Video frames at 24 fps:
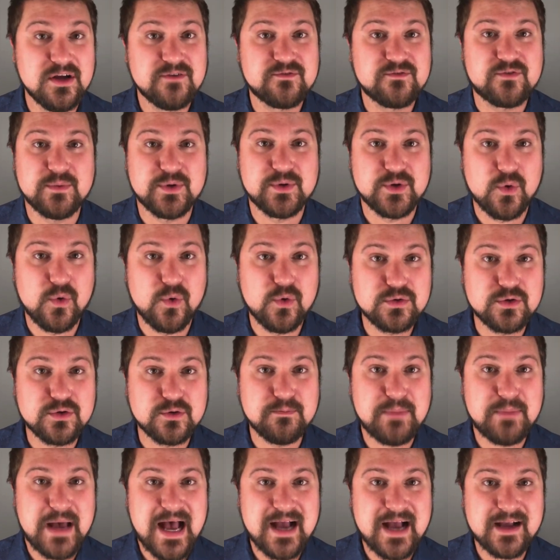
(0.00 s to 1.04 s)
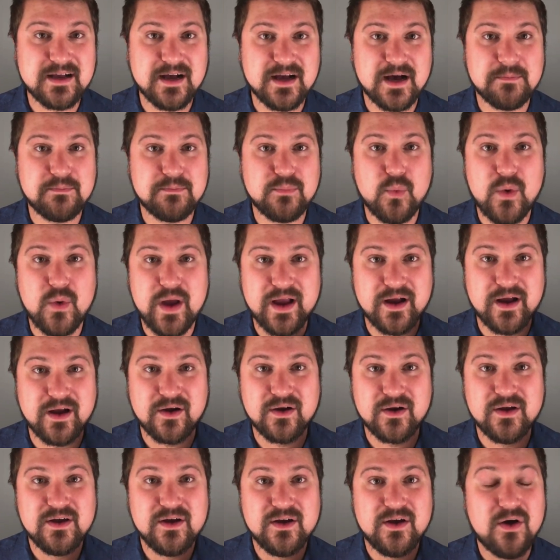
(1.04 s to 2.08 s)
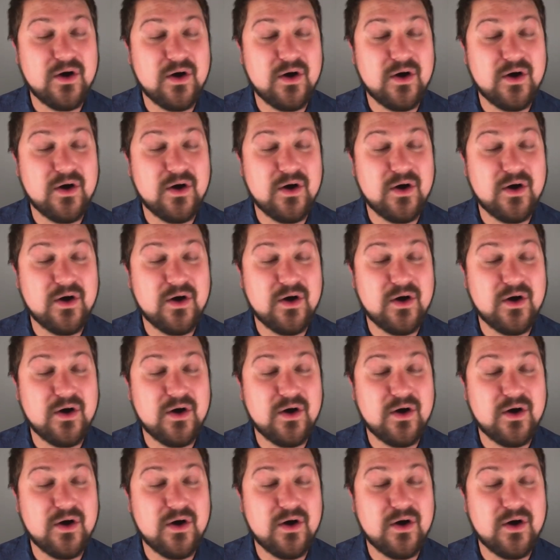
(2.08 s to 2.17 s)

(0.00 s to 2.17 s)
from an older backup where